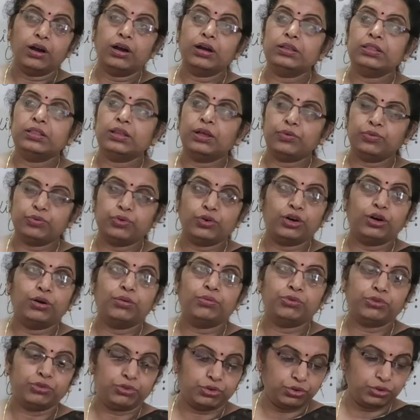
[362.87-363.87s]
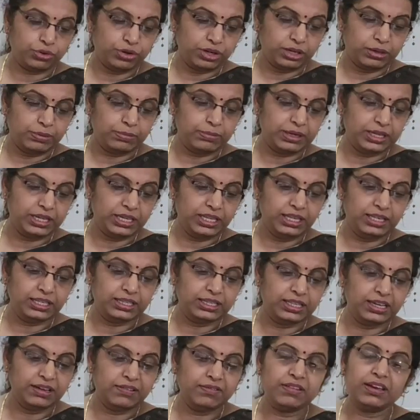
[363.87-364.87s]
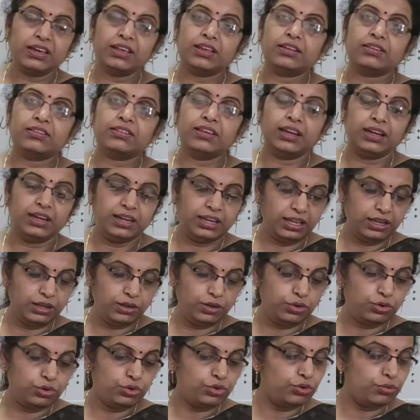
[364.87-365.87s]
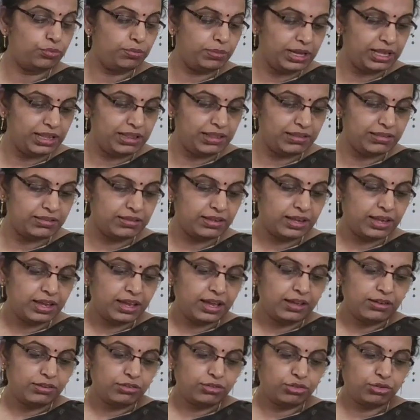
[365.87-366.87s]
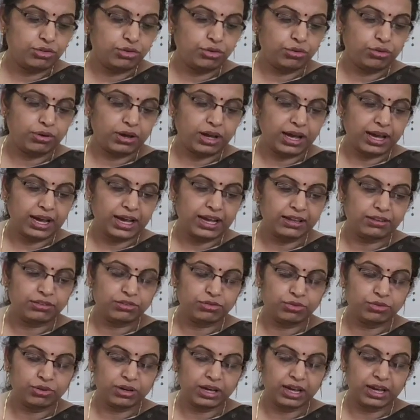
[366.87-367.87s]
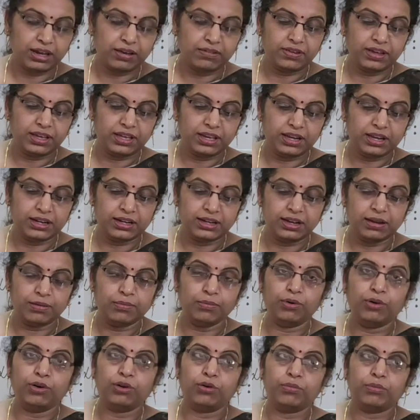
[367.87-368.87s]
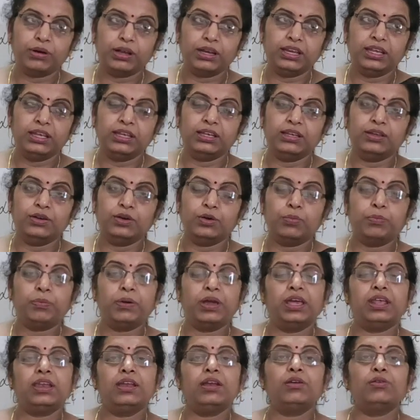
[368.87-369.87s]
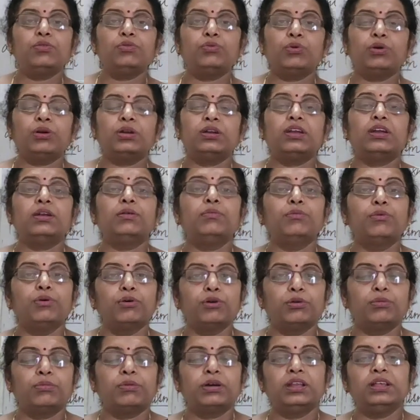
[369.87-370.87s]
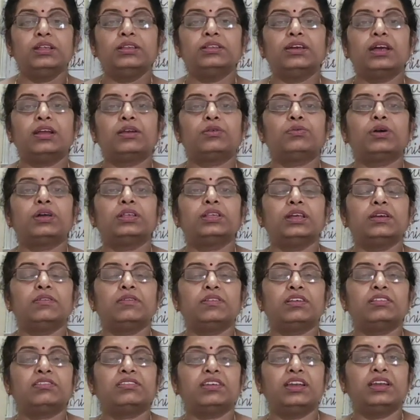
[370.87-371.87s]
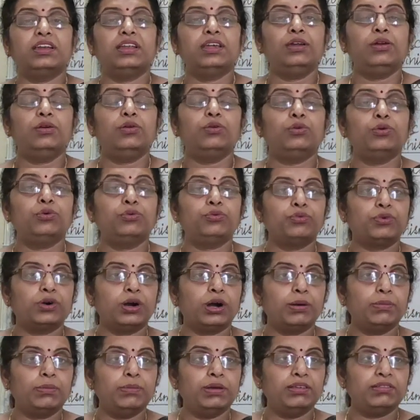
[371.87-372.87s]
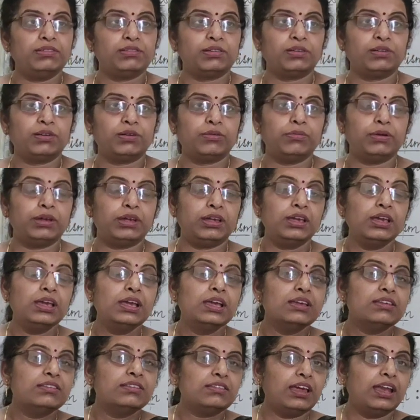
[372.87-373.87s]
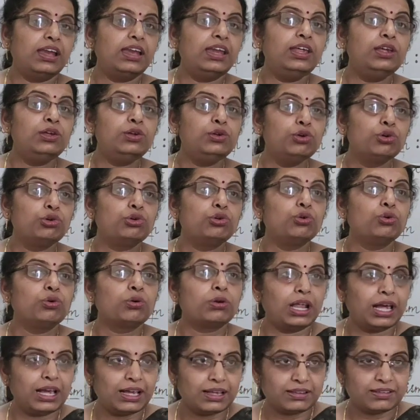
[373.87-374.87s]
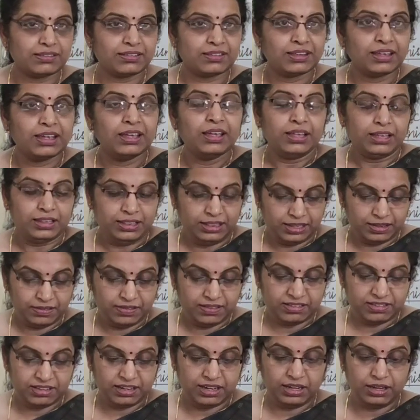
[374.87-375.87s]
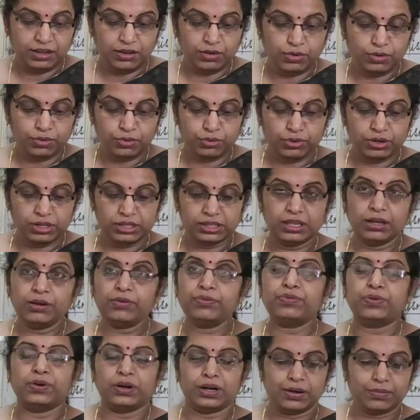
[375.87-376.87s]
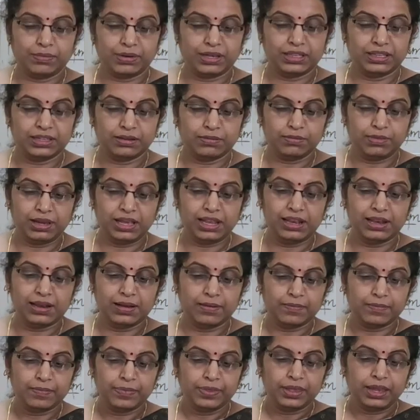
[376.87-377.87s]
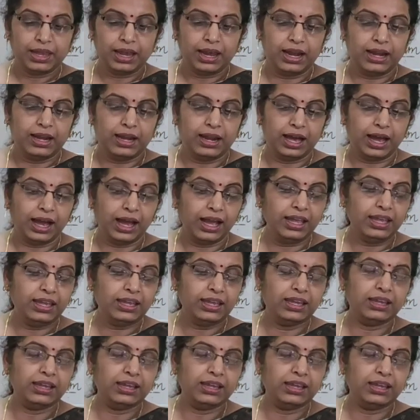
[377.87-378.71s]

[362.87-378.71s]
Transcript: on the farms to earn money. They were sending you to mills. So as to have a little more money, your parents wanted more money, that's why they were sending you to farm instead of sending you to class. They were sending you in the farm and the mill. And I